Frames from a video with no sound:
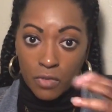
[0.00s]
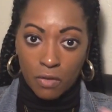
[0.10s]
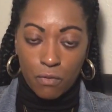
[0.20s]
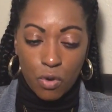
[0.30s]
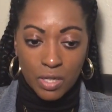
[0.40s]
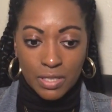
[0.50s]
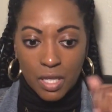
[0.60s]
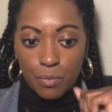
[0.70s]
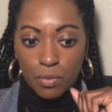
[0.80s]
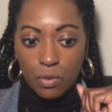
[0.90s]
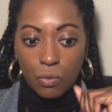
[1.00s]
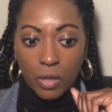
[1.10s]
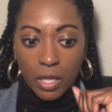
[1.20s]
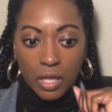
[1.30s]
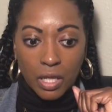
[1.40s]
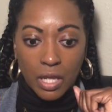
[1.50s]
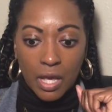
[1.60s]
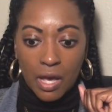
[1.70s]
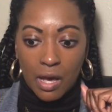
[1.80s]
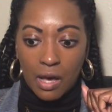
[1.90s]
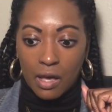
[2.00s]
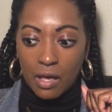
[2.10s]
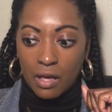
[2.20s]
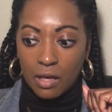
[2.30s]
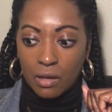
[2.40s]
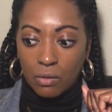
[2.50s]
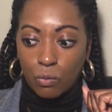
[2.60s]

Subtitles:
For example, when a